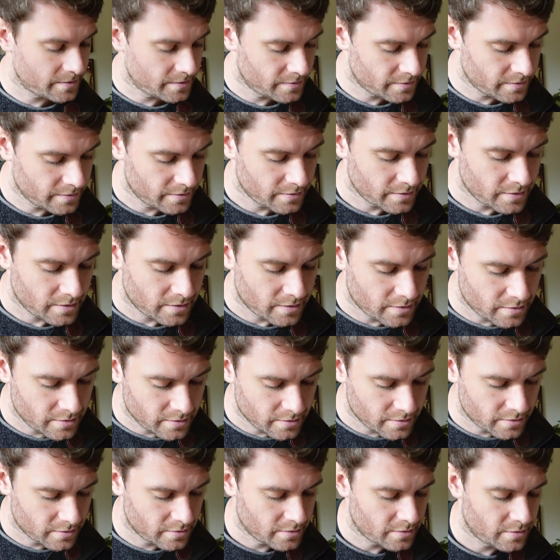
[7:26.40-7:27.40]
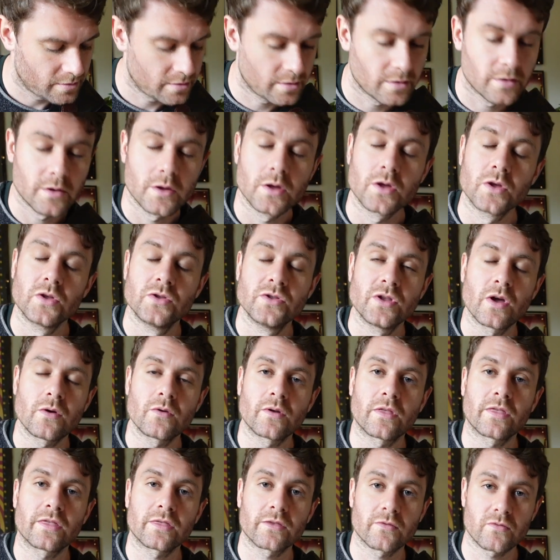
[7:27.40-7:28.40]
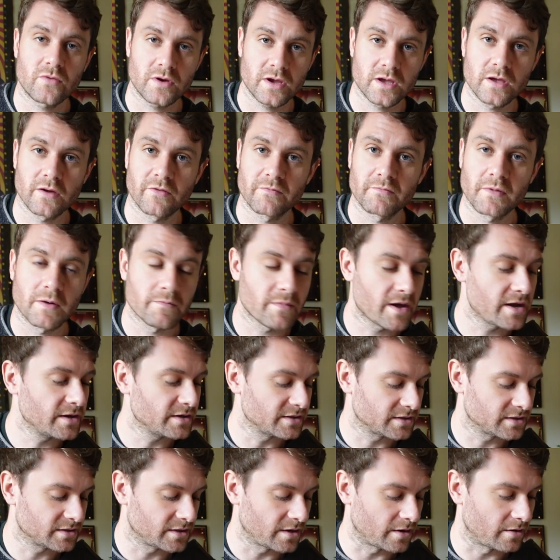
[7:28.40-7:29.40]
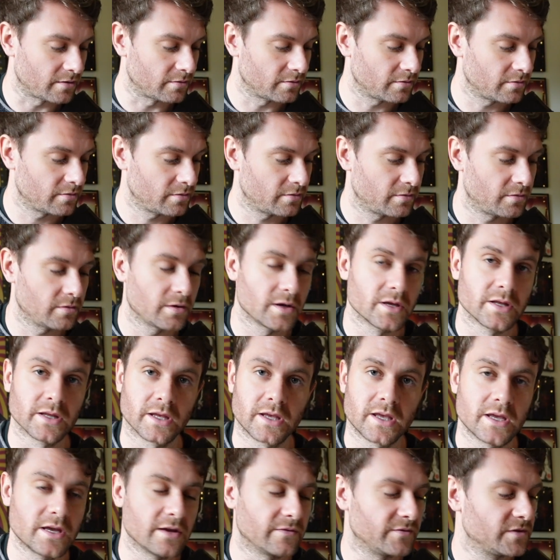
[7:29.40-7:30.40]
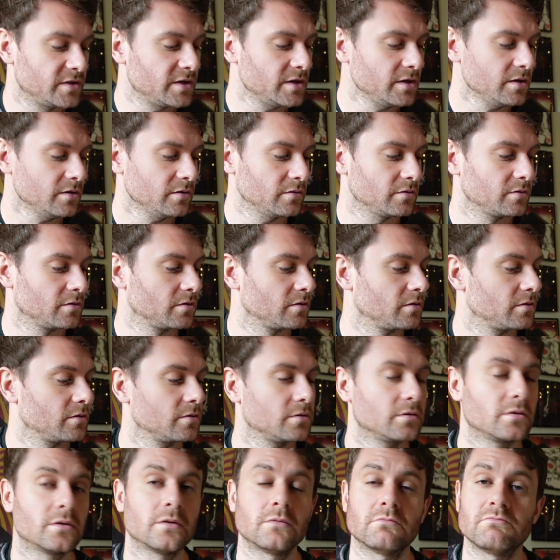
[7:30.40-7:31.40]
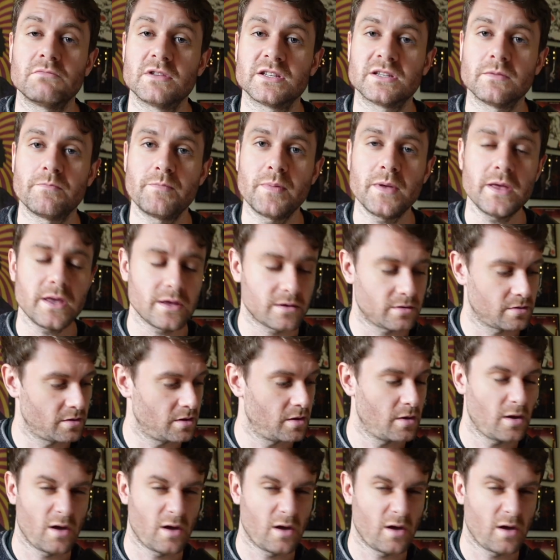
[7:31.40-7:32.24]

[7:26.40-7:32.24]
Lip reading: Note 3 of my major scale in the key of G is a B.